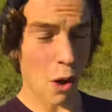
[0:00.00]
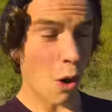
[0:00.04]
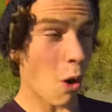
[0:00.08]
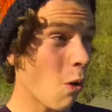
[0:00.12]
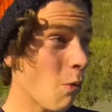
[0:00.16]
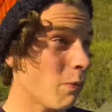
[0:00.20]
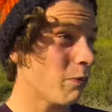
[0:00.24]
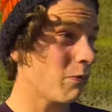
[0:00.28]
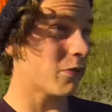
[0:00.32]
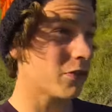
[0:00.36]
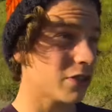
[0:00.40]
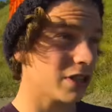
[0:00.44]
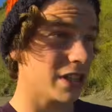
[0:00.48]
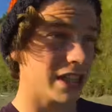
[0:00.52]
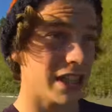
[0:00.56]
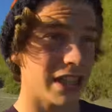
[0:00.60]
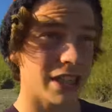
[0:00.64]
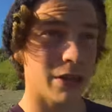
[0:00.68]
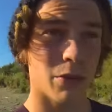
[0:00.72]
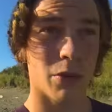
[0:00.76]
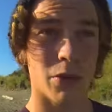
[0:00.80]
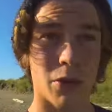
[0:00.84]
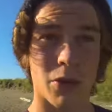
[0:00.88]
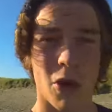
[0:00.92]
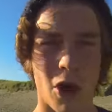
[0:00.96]
hopefully
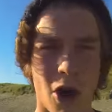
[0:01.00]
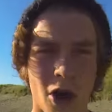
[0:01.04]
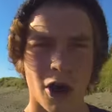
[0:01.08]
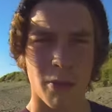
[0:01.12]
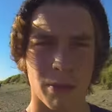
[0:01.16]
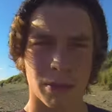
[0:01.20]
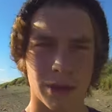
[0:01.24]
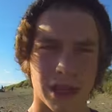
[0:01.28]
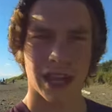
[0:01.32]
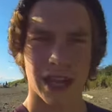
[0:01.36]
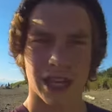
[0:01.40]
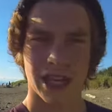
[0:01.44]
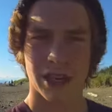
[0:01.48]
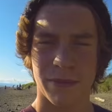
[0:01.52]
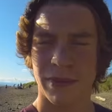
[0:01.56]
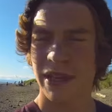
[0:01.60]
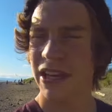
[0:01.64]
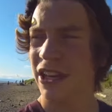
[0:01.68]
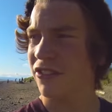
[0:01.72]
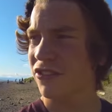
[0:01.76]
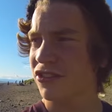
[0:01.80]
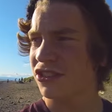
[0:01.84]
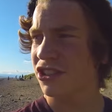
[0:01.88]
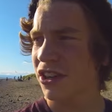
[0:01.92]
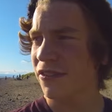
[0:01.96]
we're planning to be here for
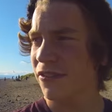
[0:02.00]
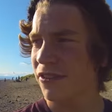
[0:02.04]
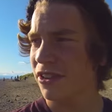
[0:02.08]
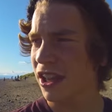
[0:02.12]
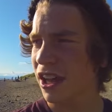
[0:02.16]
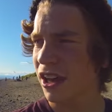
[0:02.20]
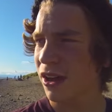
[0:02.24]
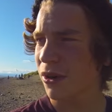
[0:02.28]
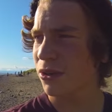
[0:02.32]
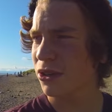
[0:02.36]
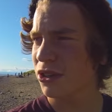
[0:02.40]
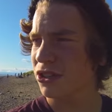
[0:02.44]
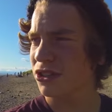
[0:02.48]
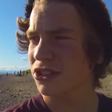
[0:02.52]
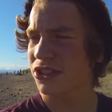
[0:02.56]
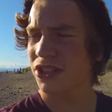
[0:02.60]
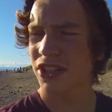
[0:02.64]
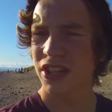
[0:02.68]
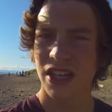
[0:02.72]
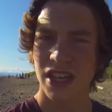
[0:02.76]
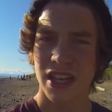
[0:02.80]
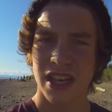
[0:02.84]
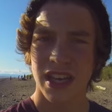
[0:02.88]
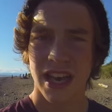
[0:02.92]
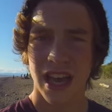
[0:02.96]
several hours,
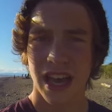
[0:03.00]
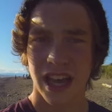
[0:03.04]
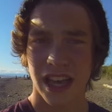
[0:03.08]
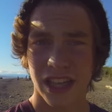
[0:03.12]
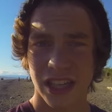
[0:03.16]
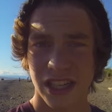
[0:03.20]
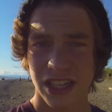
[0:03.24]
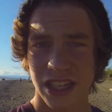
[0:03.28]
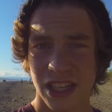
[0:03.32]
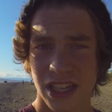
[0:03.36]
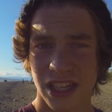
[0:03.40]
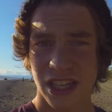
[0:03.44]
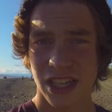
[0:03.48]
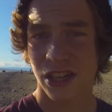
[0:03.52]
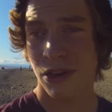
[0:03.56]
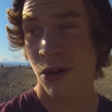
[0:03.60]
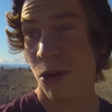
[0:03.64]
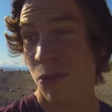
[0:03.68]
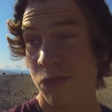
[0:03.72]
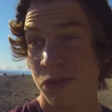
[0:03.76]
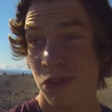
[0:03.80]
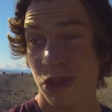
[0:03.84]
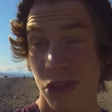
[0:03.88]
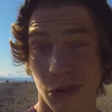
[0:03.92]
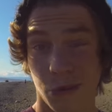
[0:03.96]
and
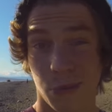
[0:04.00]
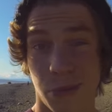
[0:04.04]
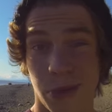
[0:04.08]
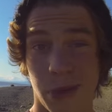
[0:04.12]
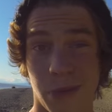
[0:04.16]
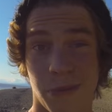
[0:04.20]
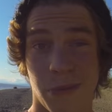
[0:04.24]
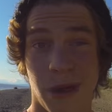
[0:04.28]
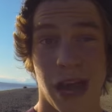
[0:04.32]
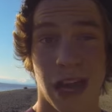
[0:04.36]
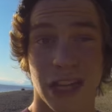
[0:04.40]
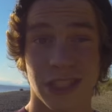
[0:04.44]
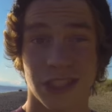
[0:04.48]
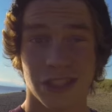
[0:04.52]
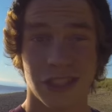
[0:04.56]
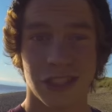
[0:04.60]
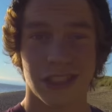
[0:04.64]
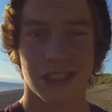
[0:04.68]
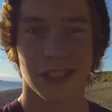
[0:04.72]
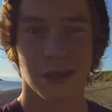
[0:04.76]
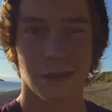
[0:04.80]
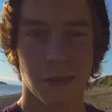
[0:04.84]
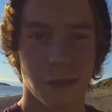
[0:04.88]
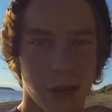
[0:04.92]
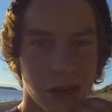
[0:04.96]
hopefully there'll be actually some
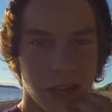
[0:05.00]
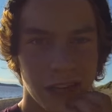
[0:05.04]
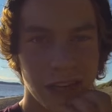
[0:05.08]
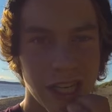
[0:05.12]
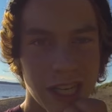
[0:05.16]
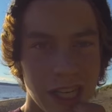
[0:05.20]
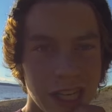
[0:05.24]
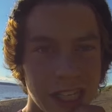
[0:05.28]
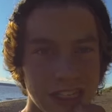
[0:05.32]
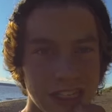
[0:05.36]
mud.